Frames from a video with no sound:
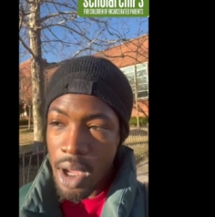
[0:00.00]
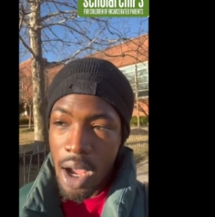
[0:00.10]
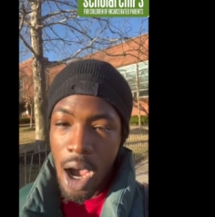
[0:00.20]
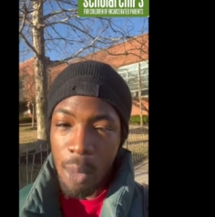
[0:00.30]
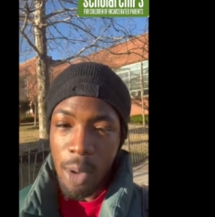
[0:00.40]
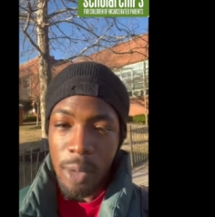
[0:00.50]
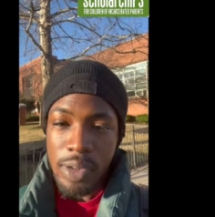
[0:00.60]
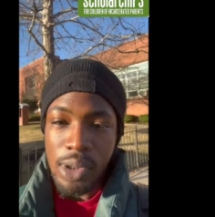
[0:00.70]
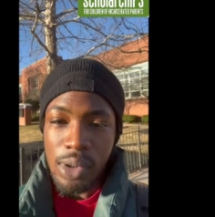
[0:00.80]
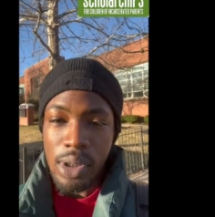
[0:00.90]
I work with
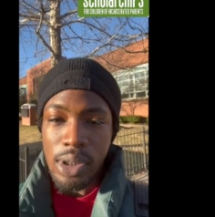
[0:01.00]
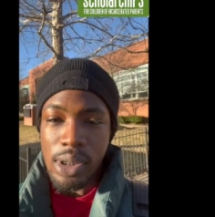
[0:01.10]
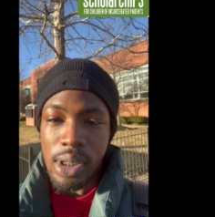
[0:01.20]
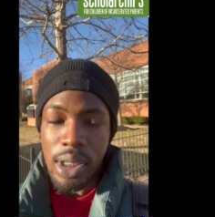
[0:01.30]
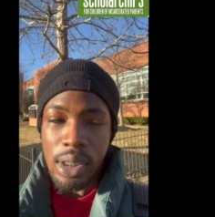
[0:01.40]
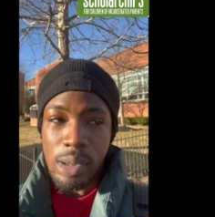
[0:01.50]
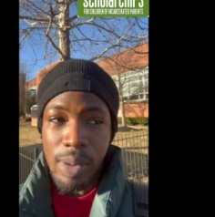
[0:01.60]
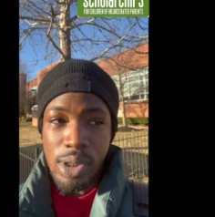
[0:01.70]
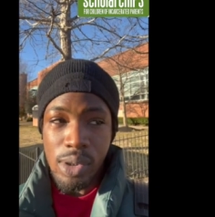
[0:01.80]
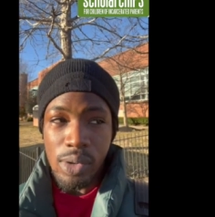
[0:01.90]
students in
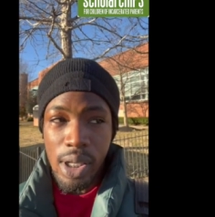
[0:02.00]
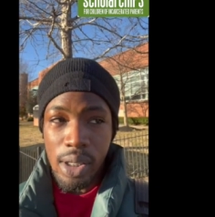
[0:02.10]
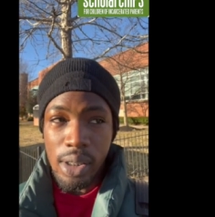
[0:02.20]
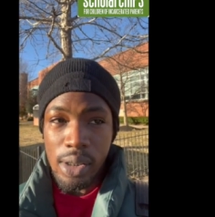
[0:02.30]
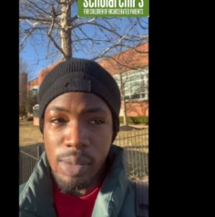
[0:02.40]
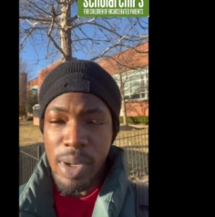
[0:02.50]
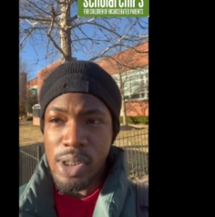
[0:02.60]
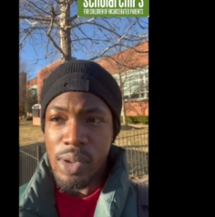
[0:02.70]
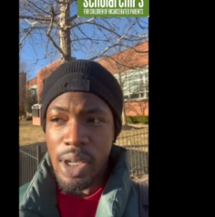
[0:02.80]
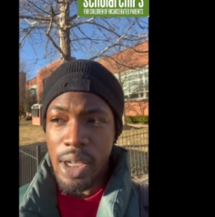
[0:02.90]
special
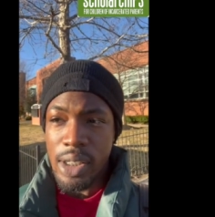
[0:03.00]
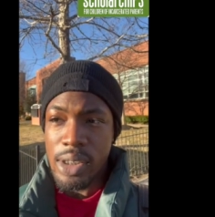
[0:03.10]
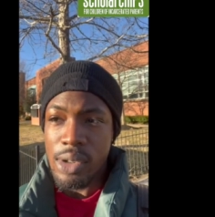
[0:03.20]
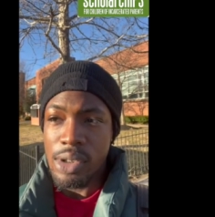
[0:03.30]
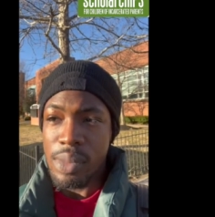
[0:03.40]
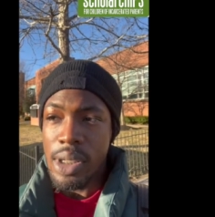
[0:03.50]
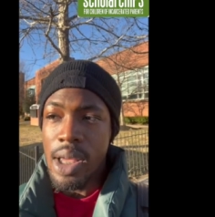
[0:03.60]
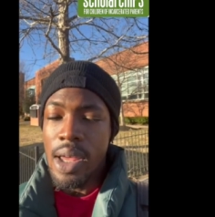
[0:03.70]
special ed, excuse me,